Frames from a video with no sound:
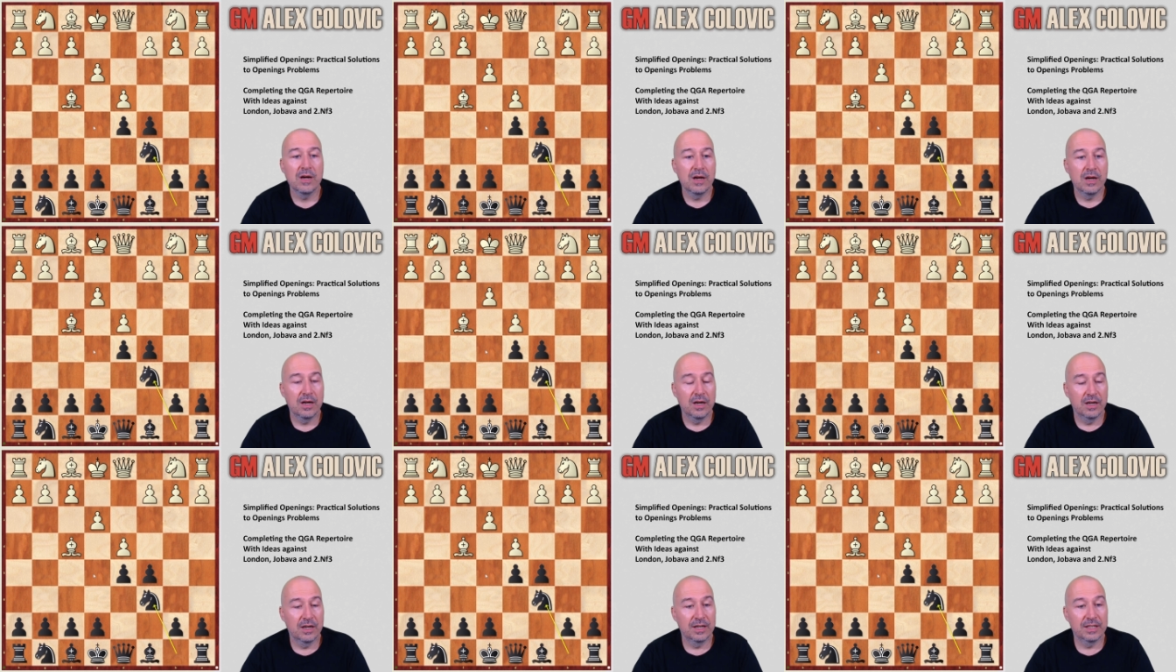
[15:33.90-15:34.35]

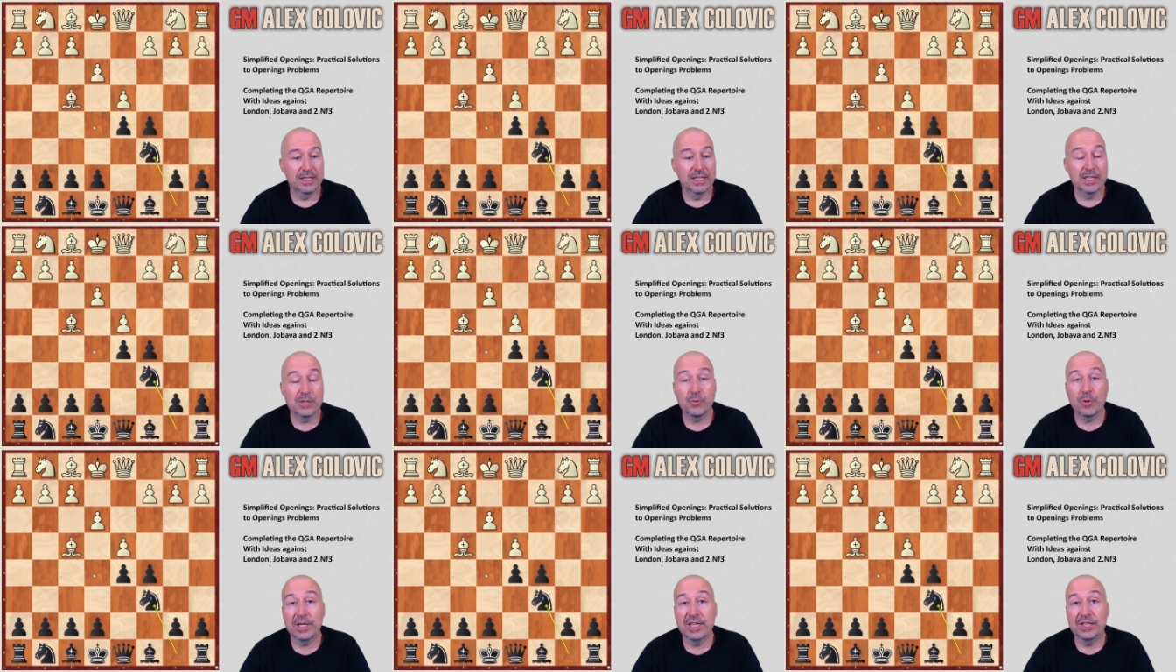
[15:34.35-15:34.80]
There
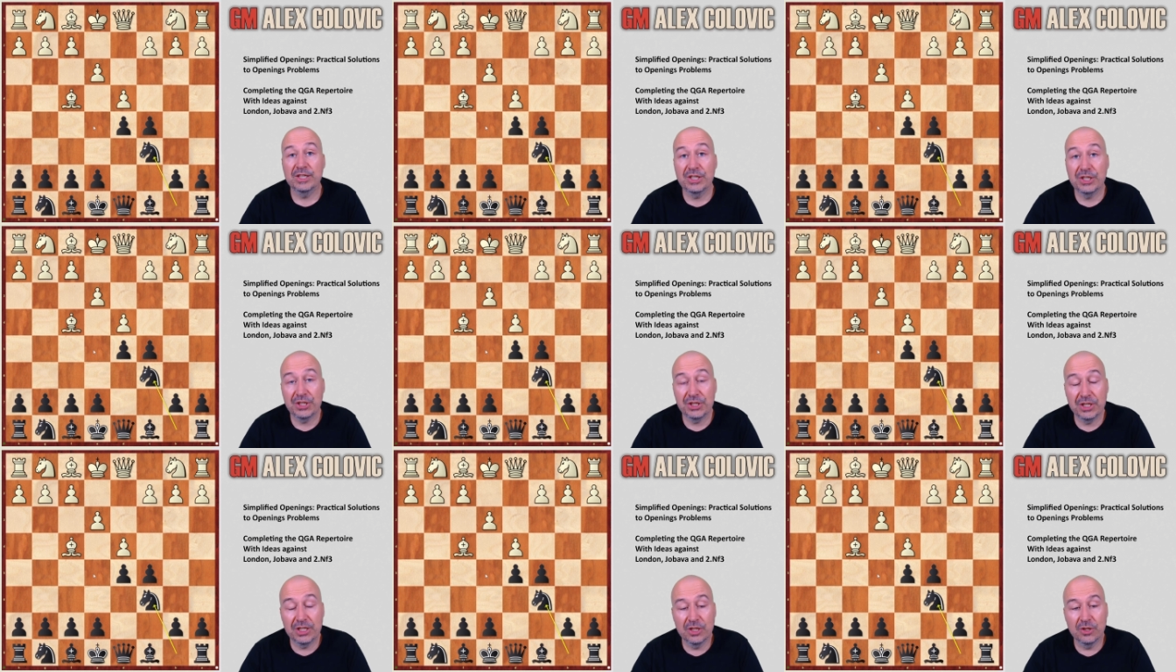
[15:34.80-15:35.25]
is one
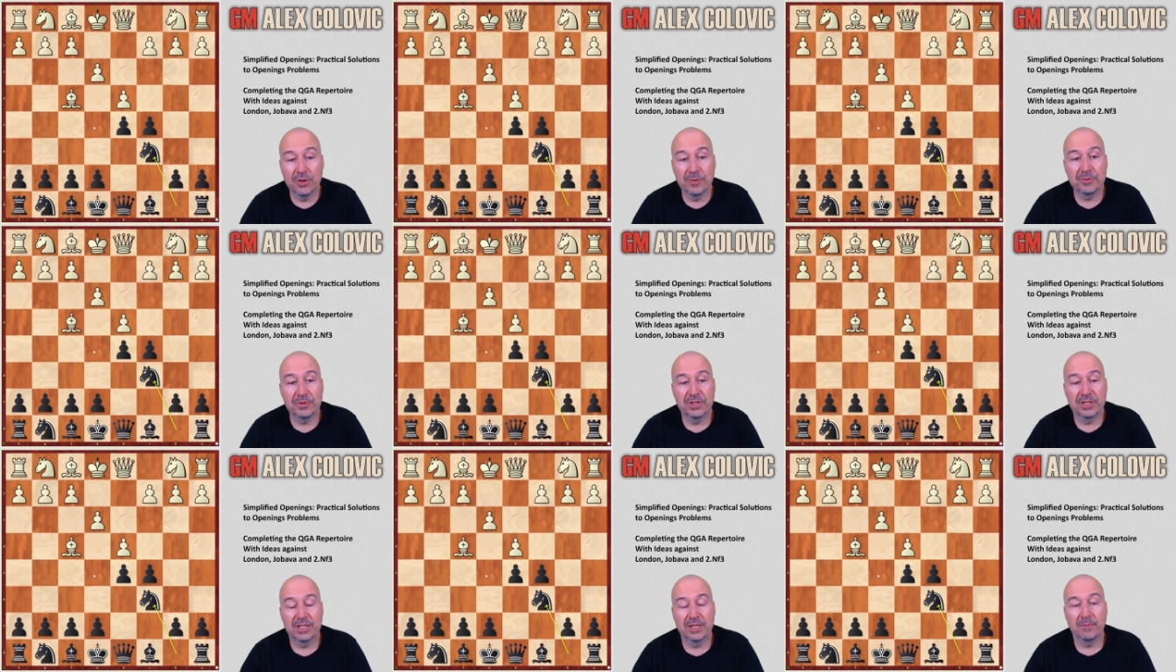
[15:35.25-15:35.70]
additional
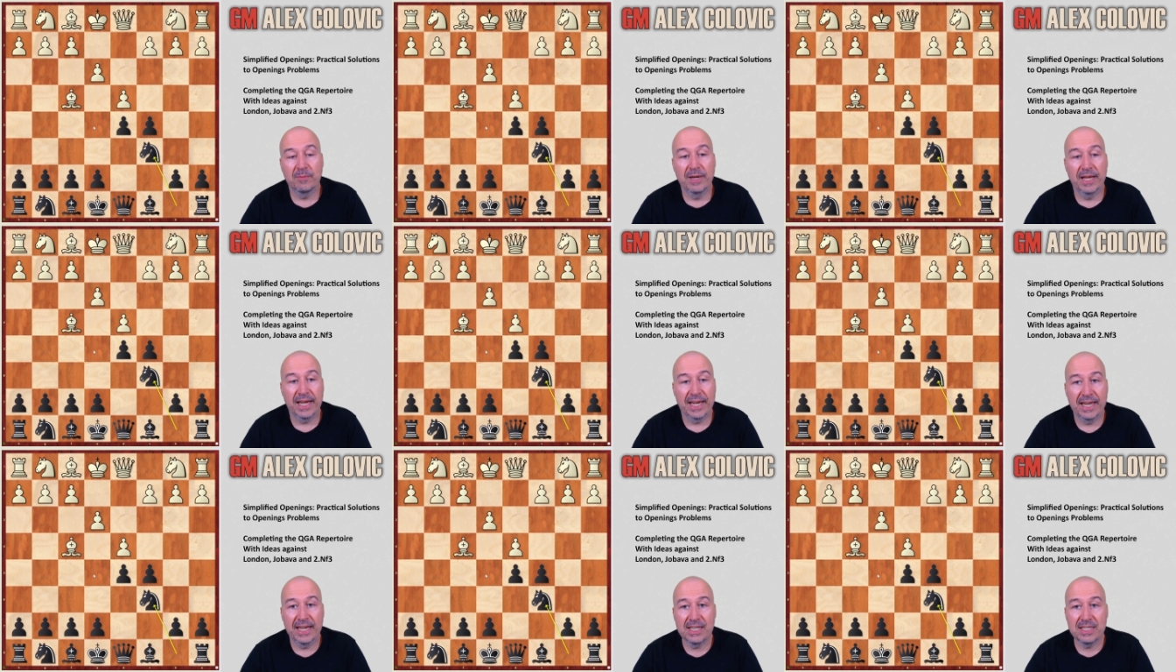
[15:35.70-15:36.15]
option that
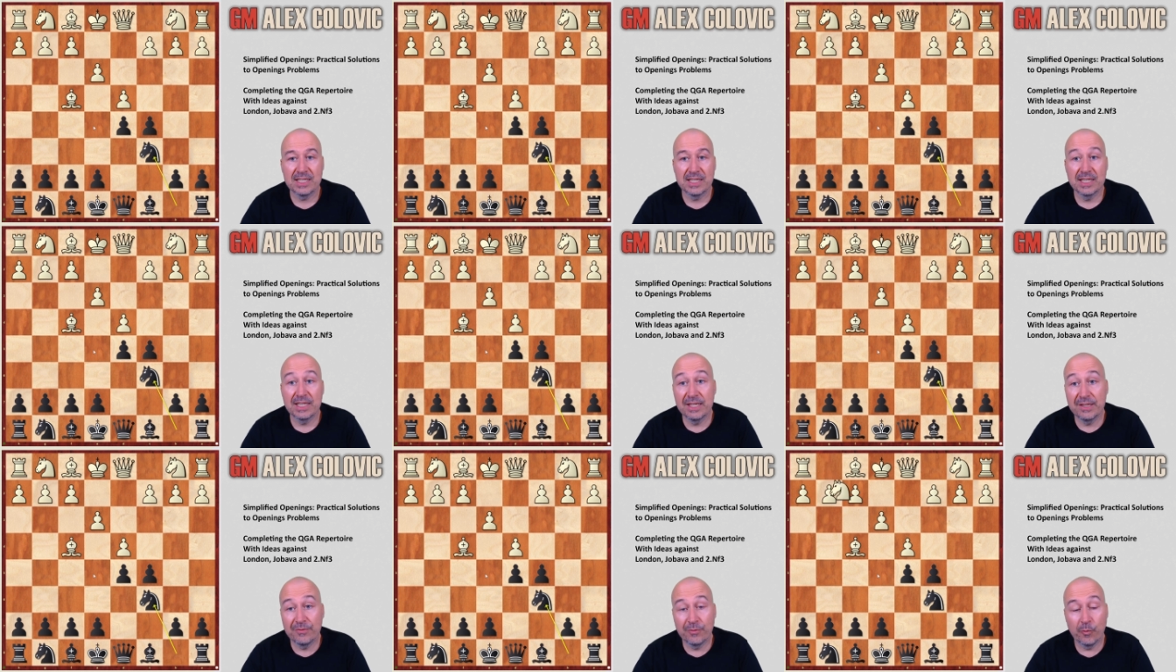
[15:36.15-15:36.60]
black has
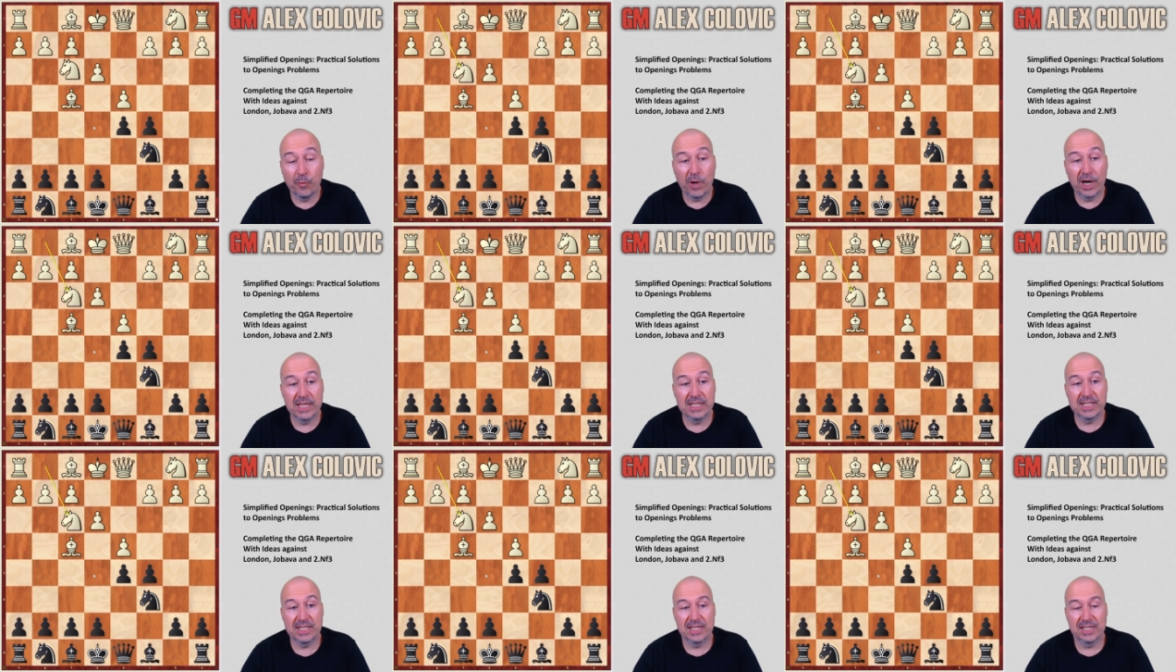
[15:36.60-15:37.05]
if
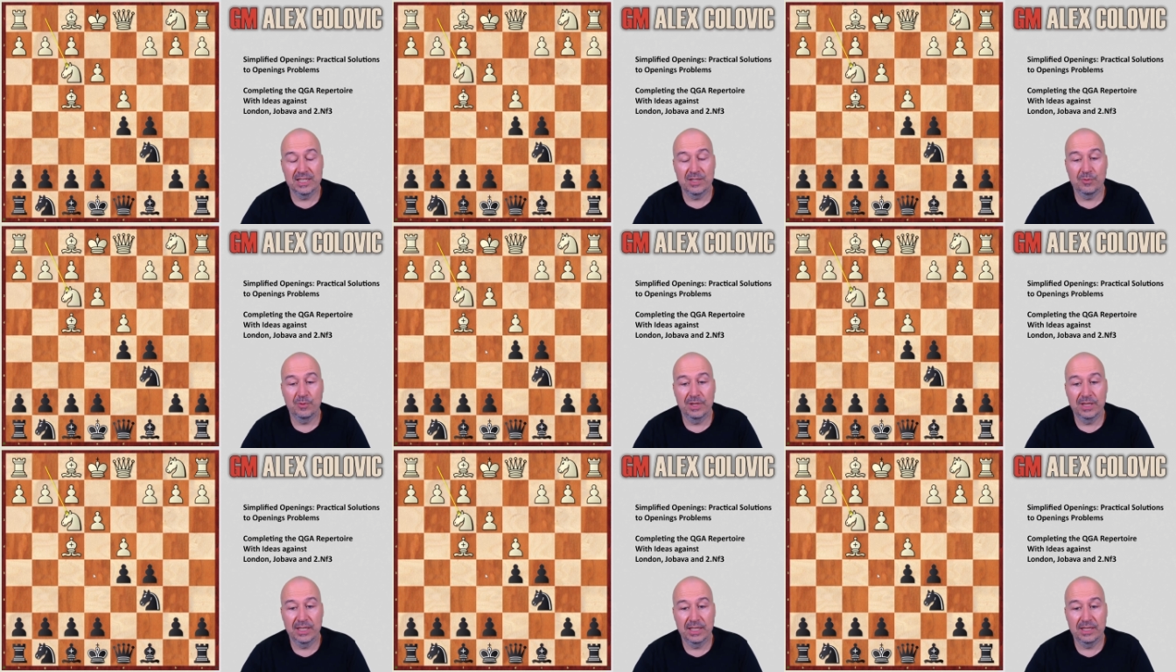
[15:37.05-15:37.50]
white starts
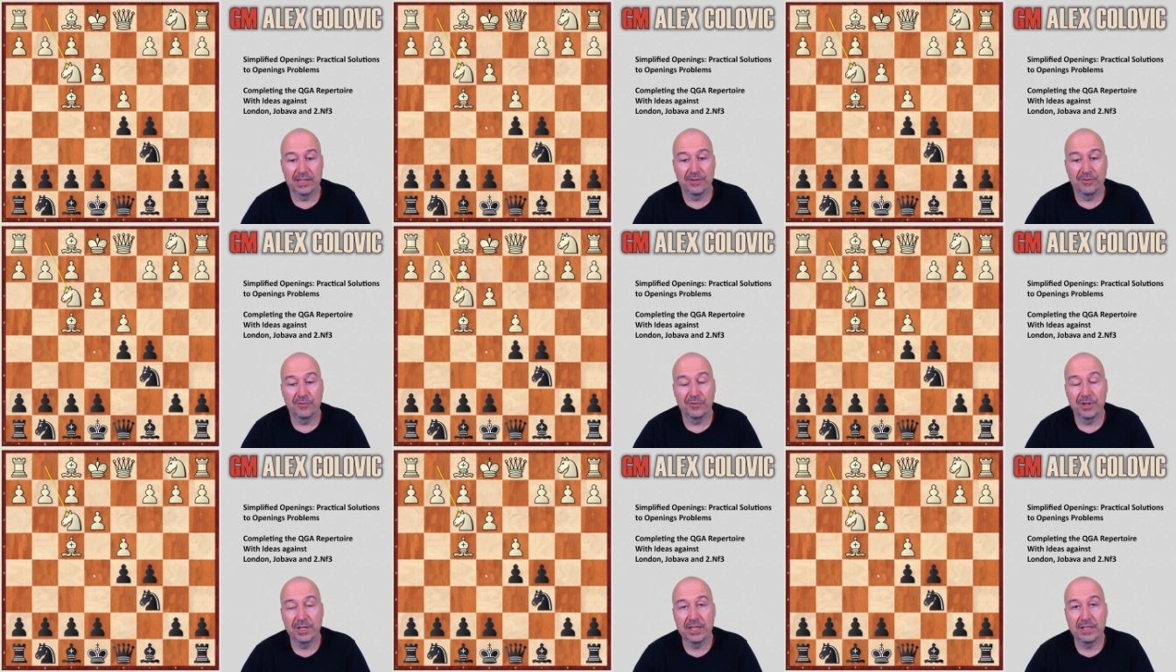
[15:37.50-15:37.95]
with knight
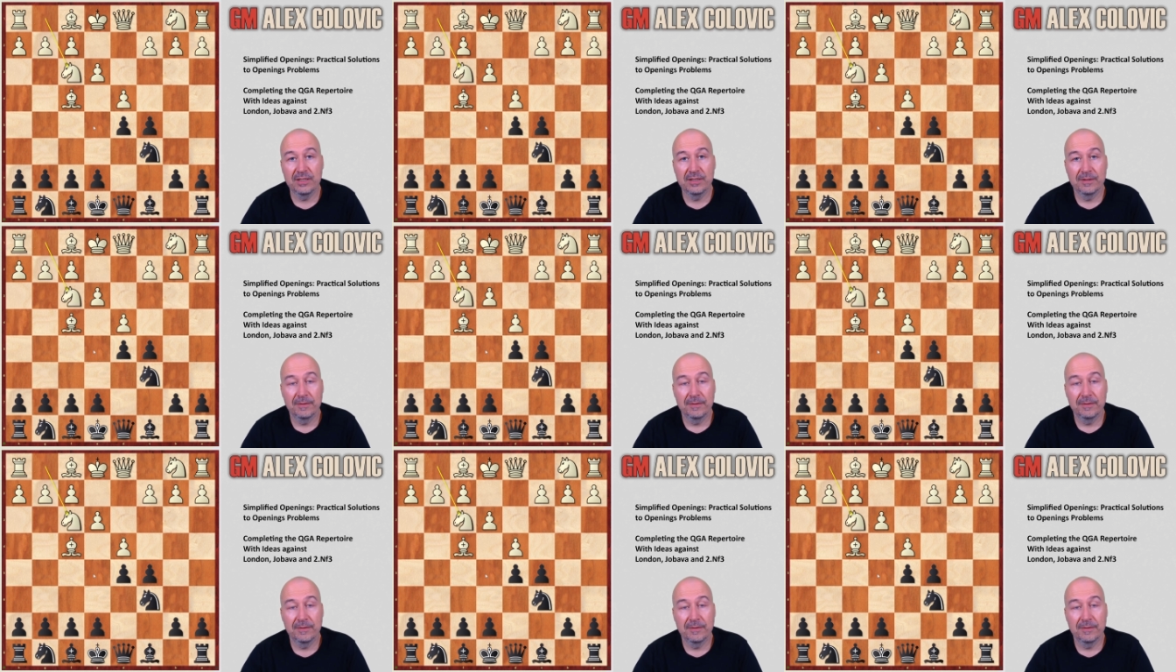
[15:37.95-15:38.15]
f3.